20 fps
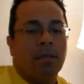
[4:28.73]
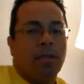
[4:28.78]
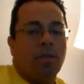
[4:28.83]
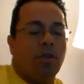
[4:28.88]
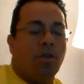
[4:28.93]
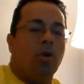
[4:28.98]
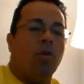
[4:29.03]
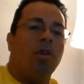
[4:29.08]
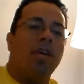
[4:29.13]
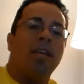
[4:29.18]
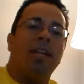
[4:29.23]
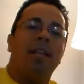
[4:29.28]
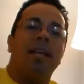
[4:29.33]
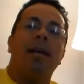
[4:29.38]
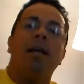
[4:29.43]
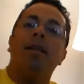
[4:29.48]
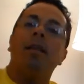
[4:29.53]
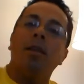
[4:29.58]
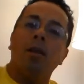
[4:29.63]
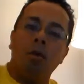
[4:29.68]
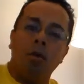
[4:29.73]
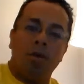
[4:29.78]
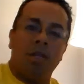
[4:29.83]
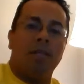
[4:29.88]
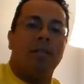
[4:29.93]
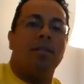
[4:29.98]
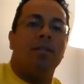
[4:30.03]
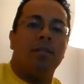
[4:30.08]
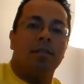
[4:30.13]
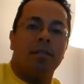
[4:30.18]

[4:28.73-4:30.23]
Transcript: you don't get that loading.